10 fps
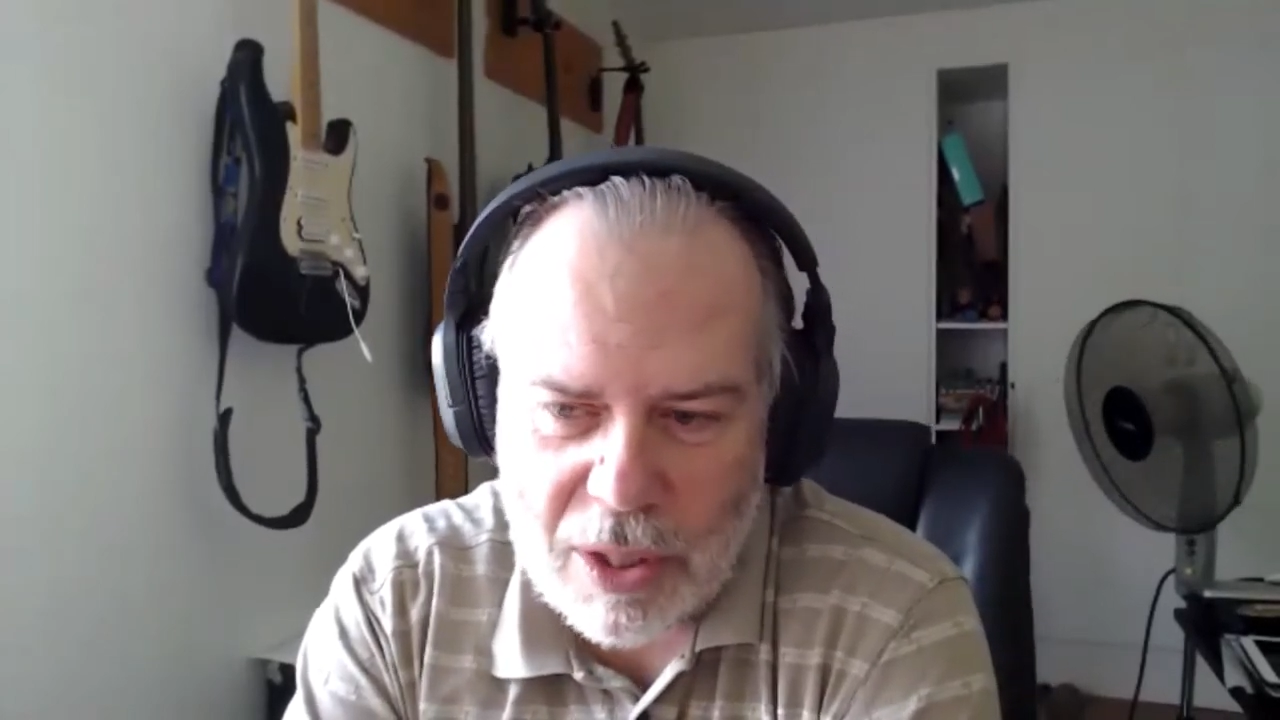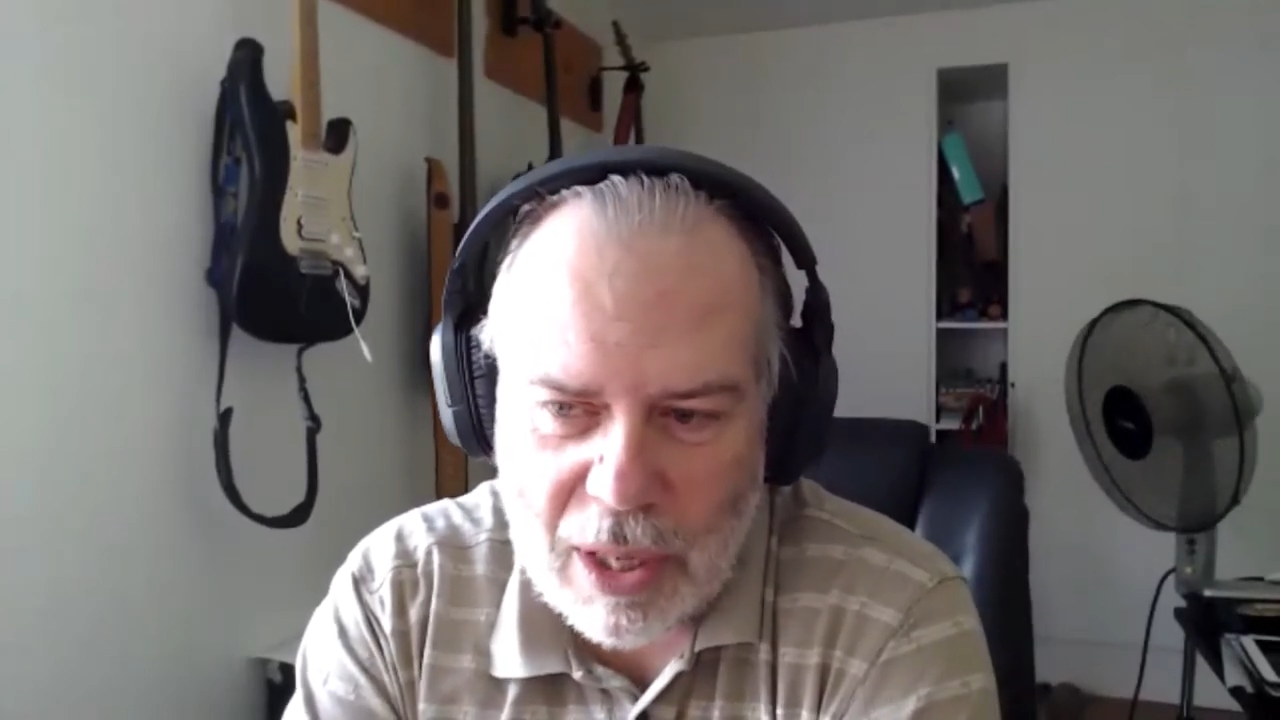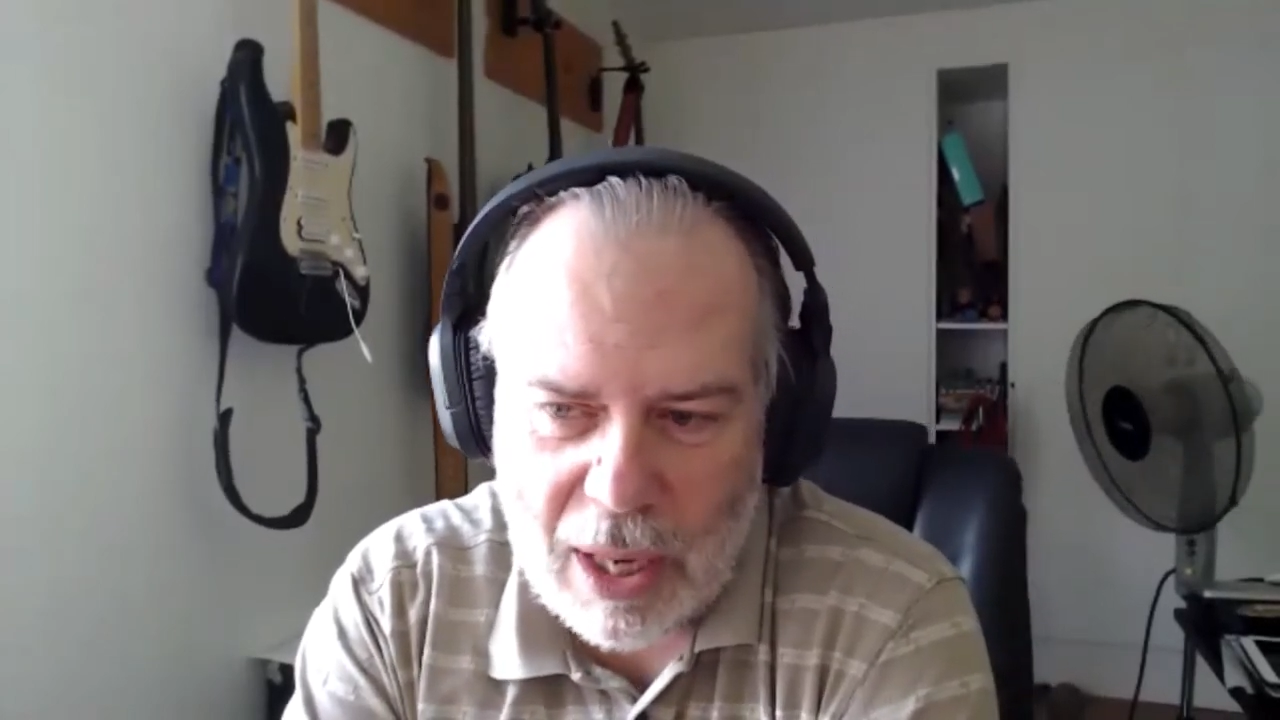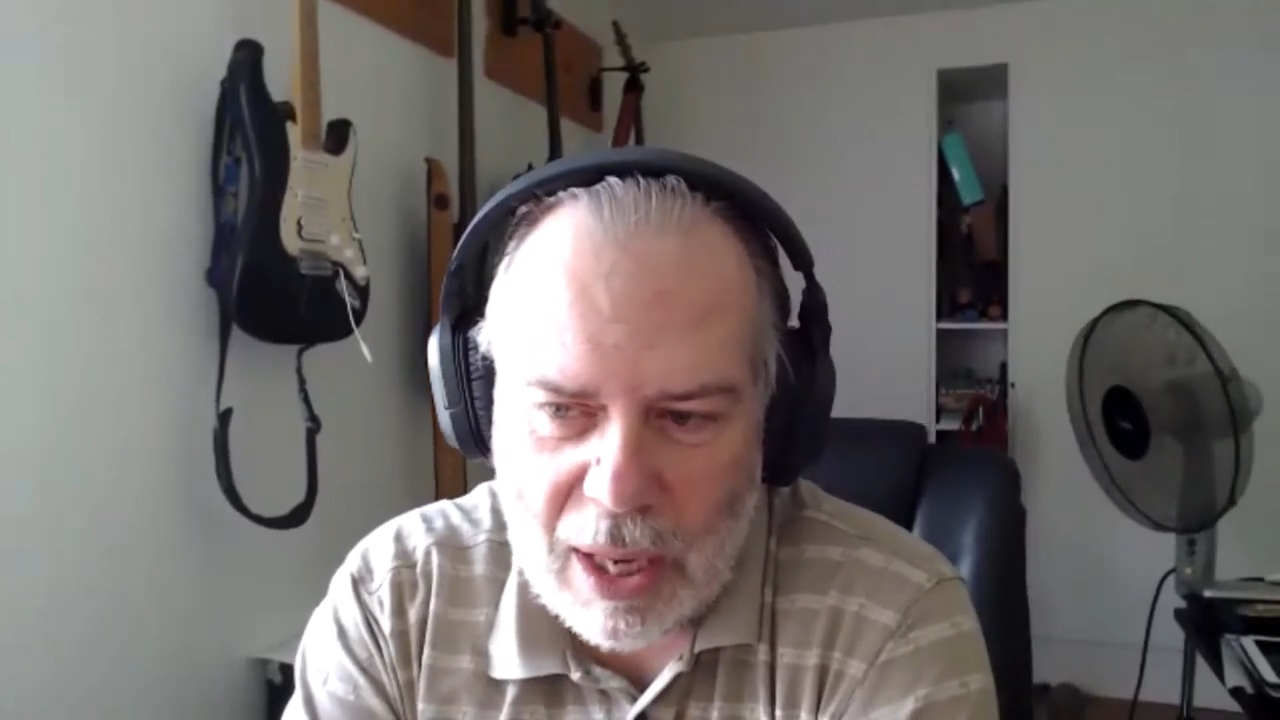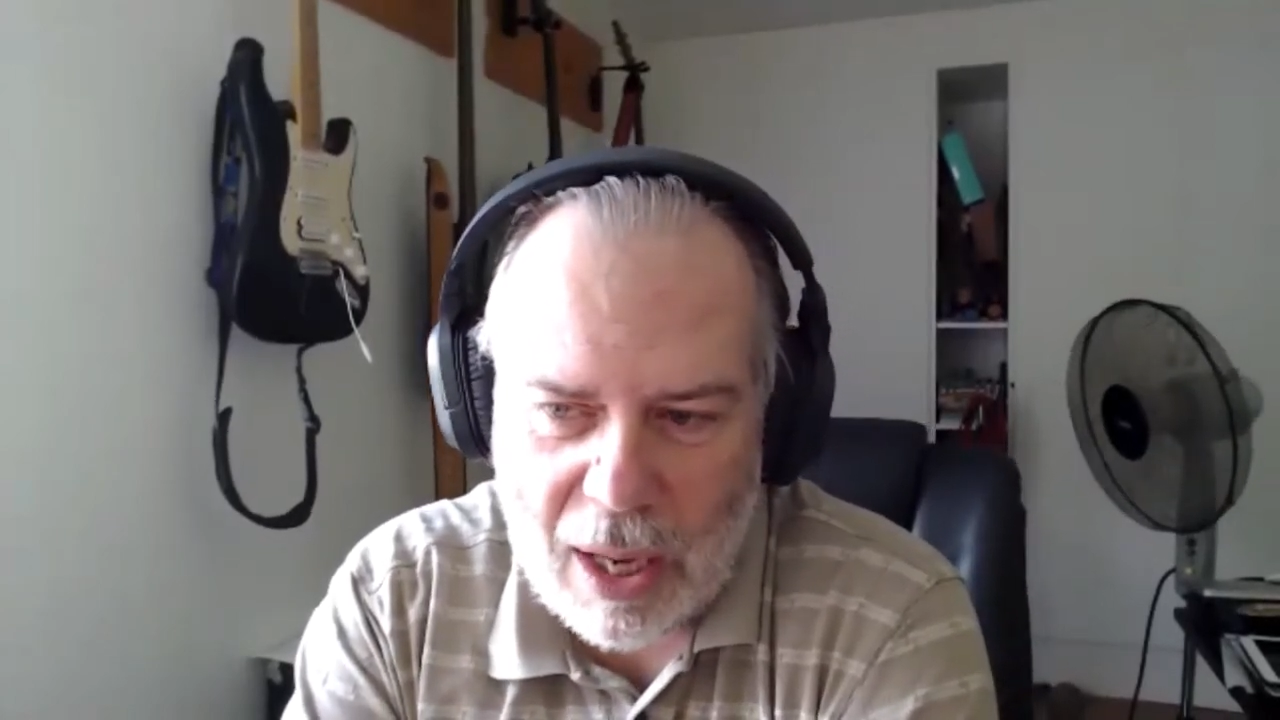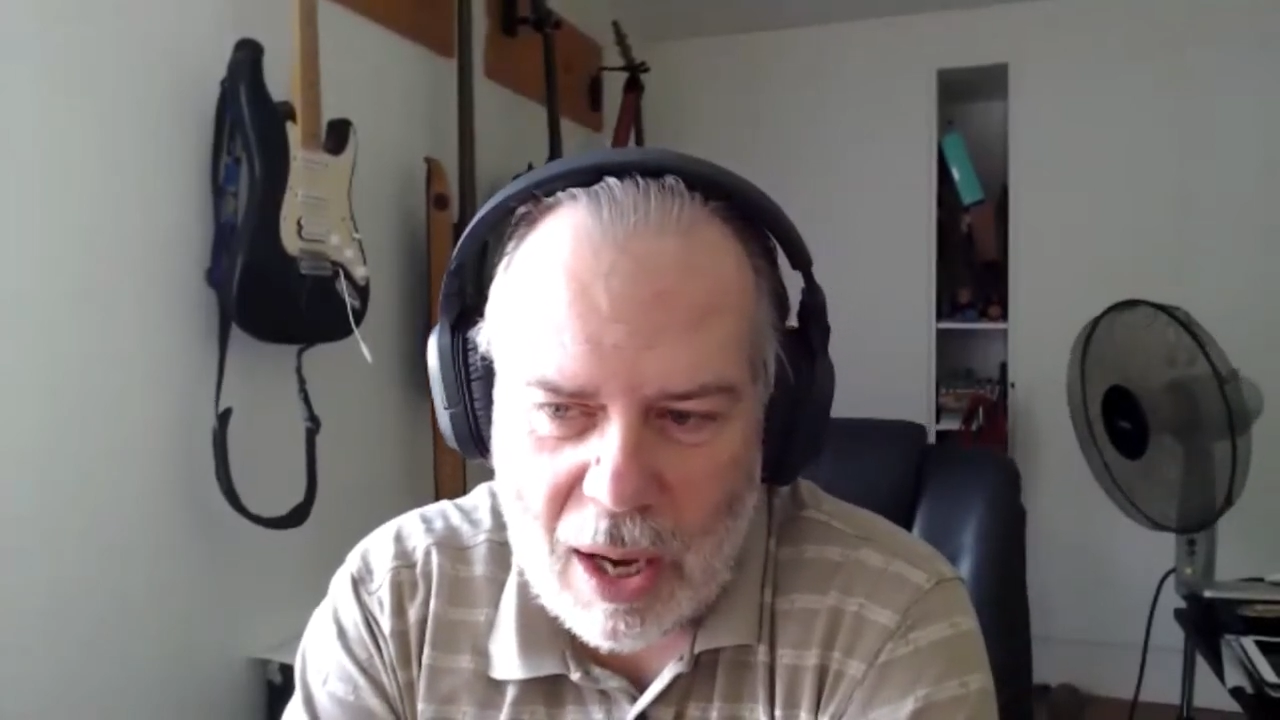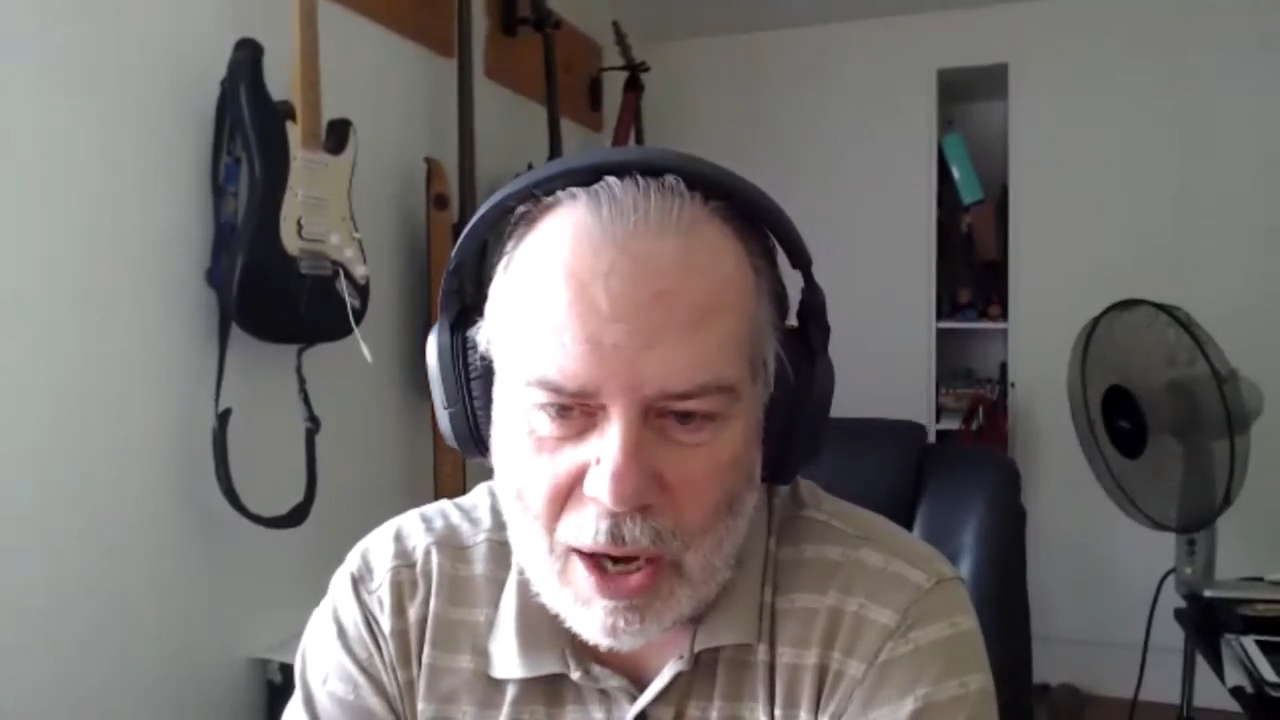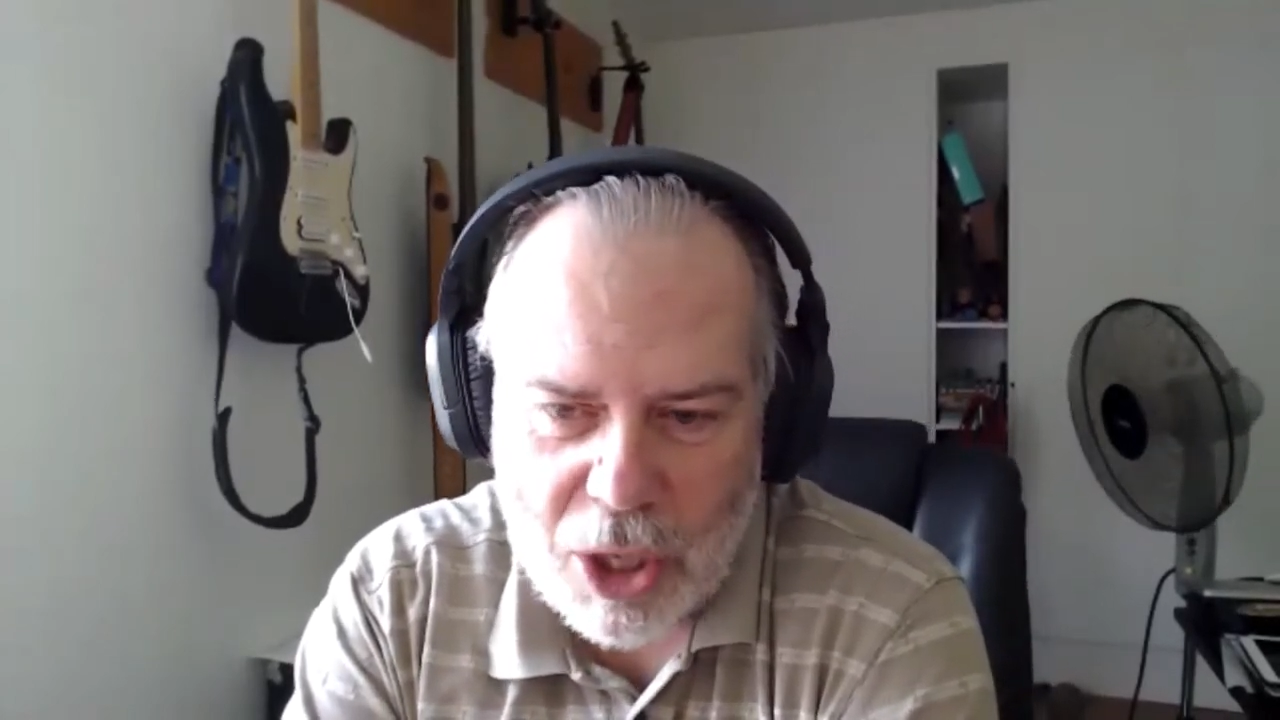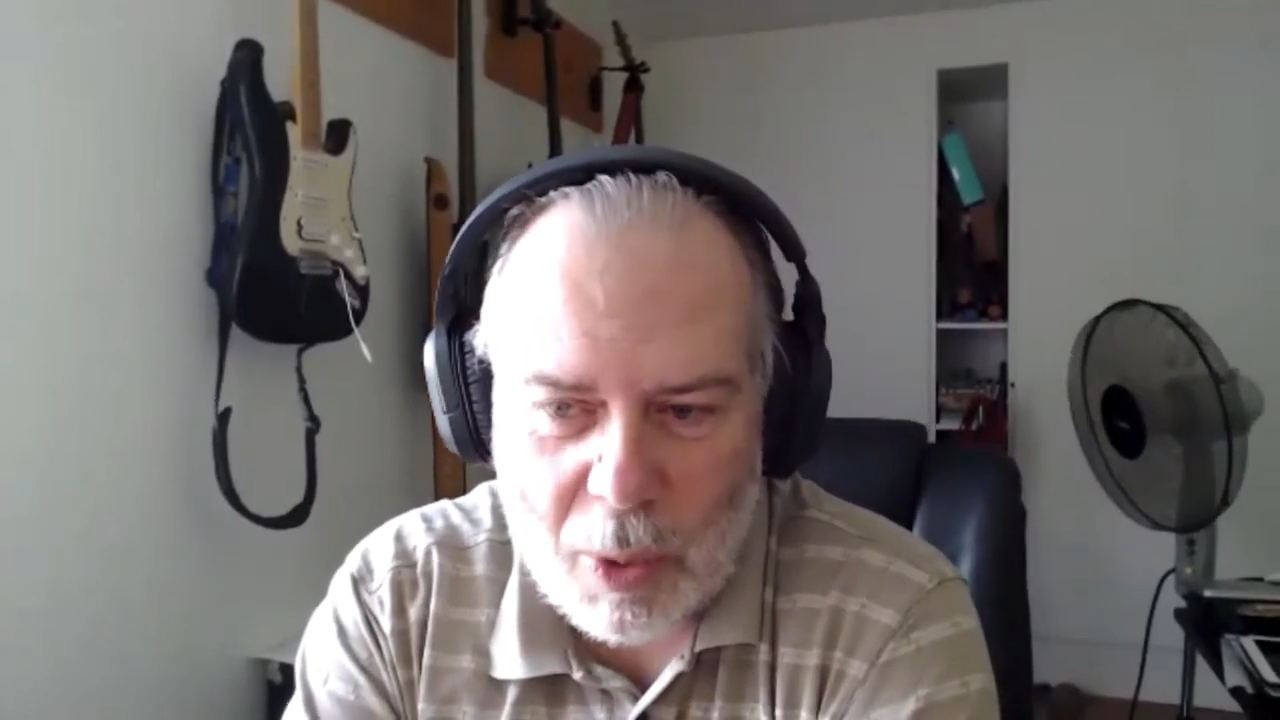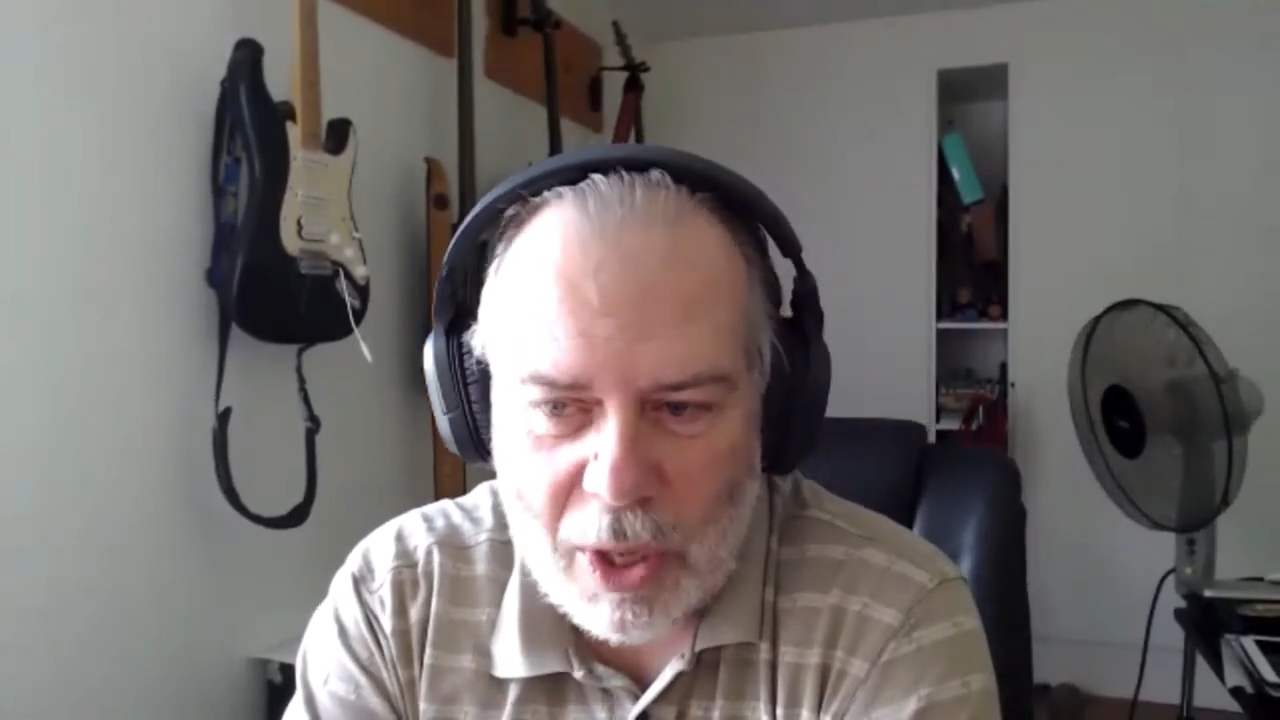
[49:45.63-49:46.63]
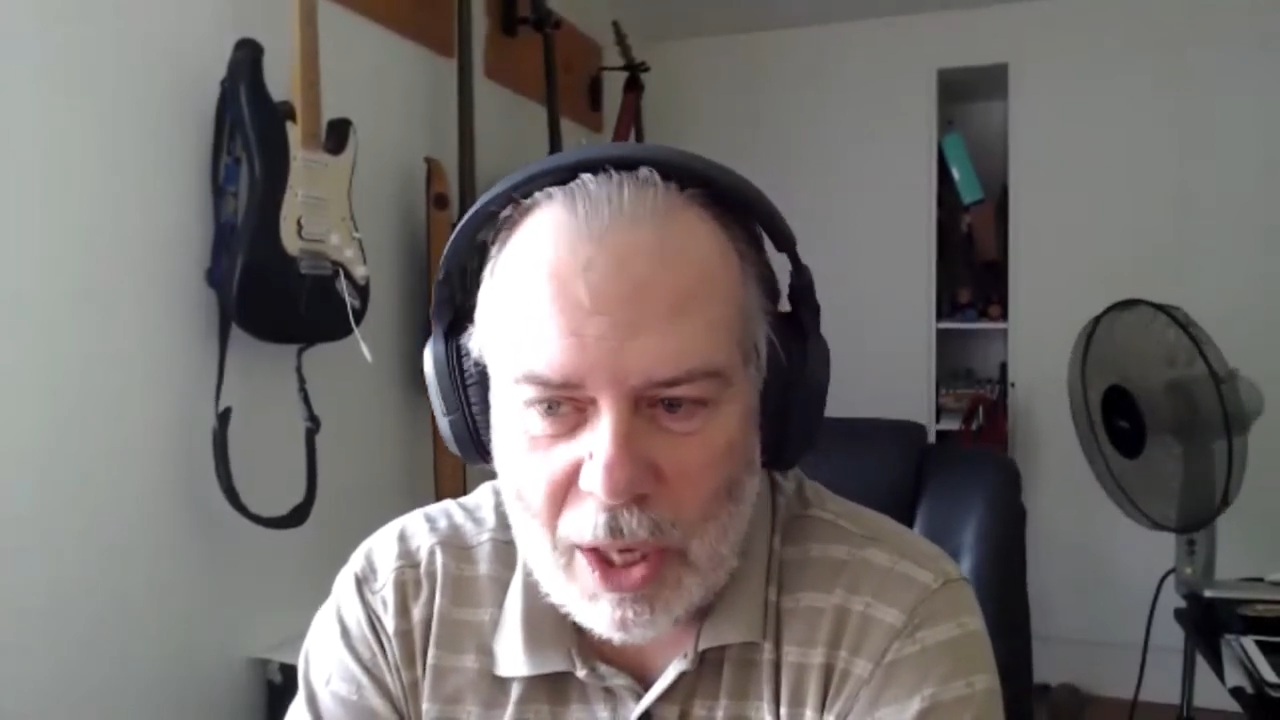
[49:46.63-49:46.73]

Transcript: Oshawa,